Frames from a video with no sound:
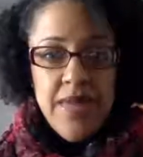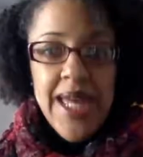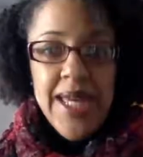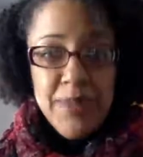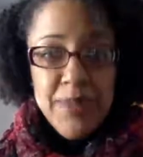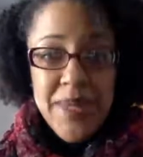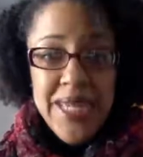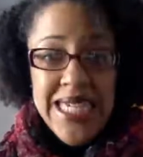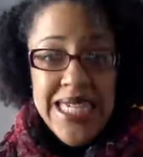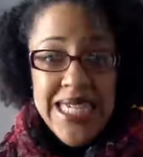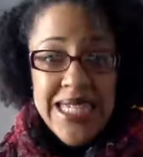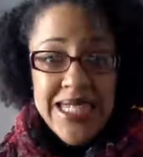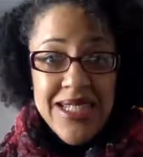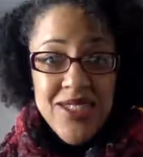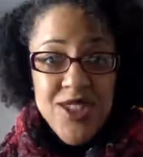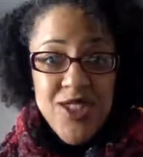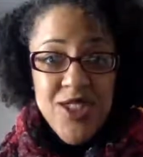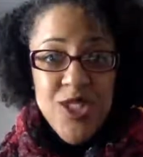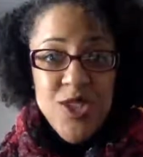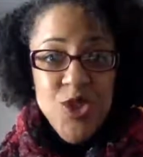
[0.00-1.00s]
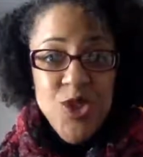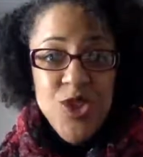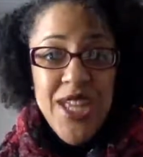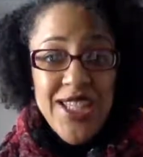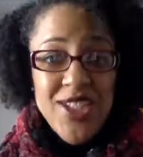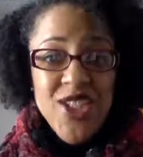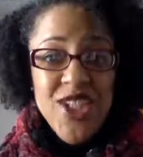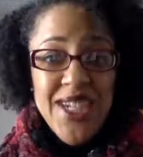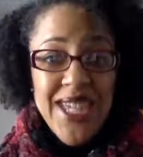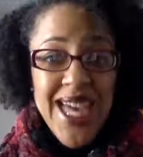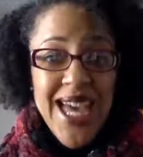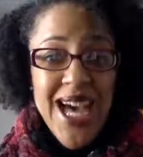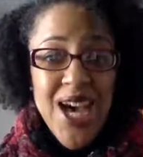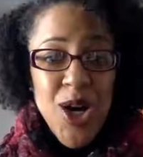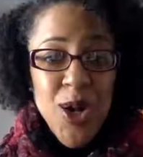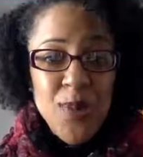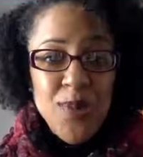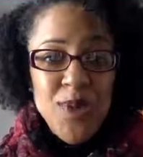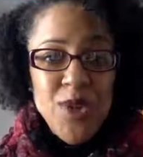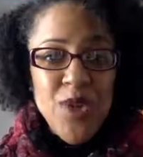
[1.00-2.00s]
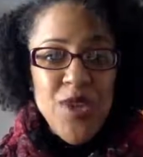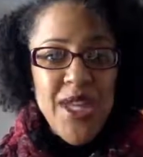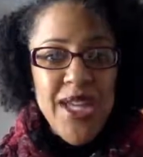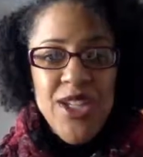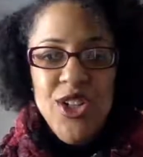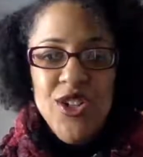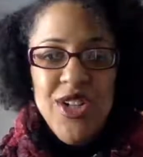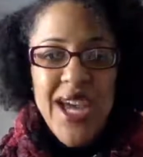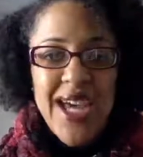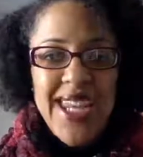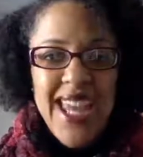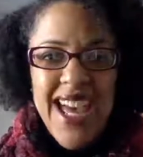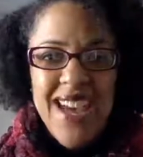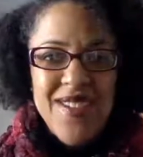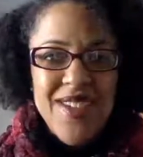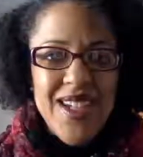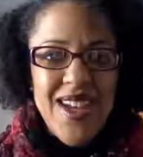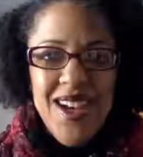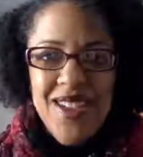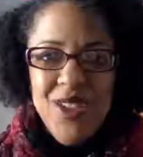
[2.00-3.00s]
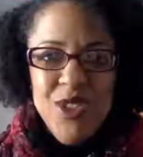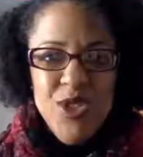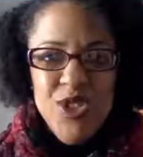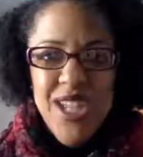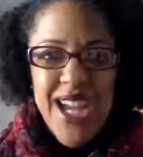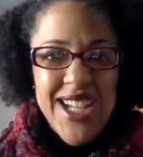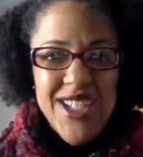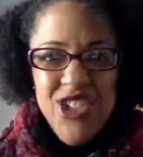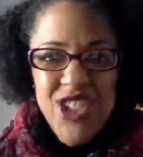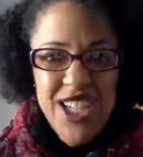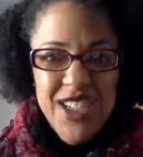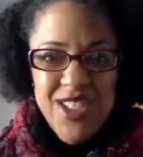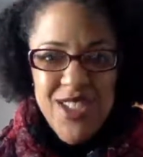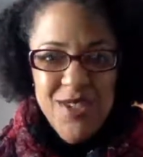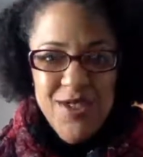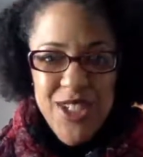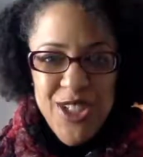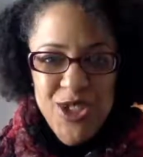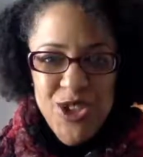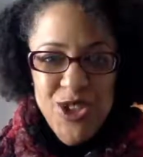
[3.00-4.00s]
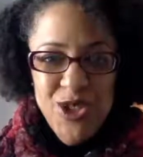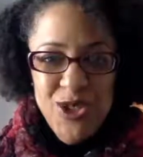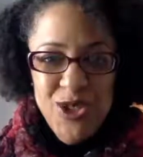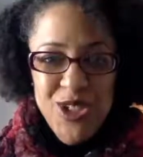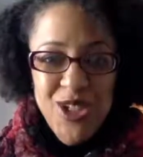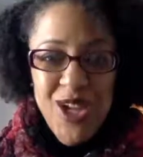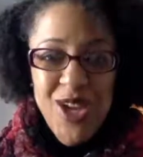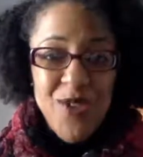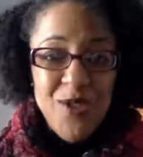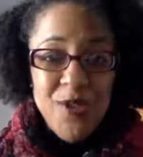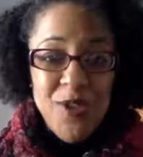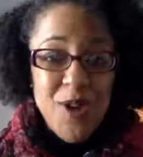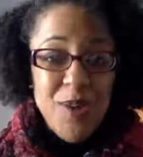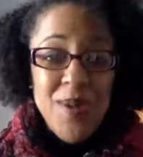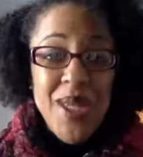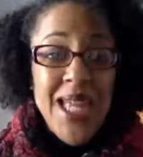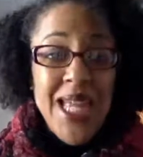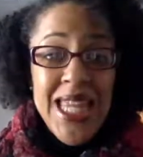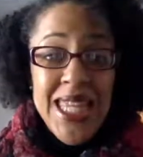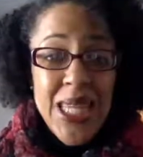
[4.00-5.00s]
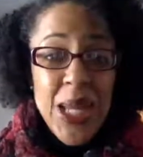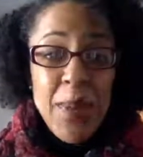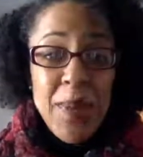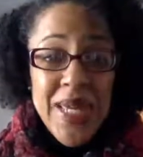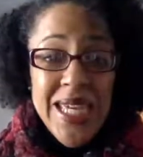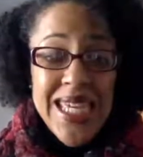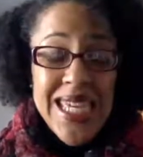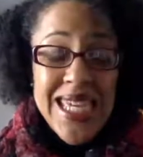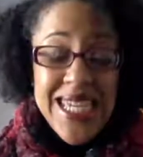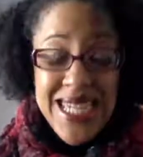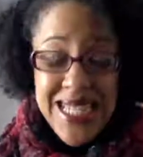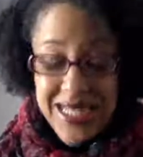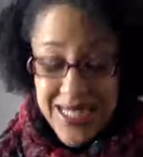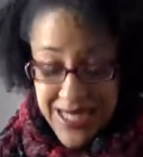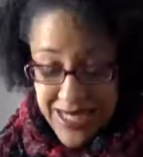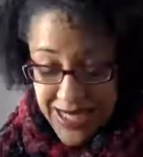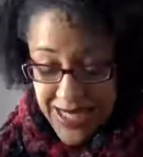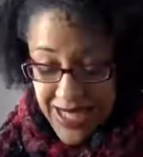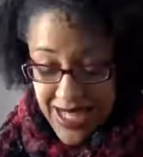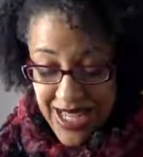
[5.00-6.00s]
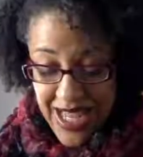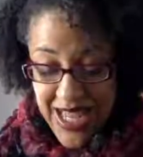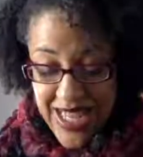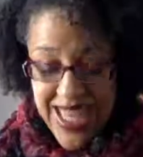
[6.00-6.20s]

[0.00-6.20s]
like beans. So that's going to help so that you're not having all those digestive issues, you know, from the beans.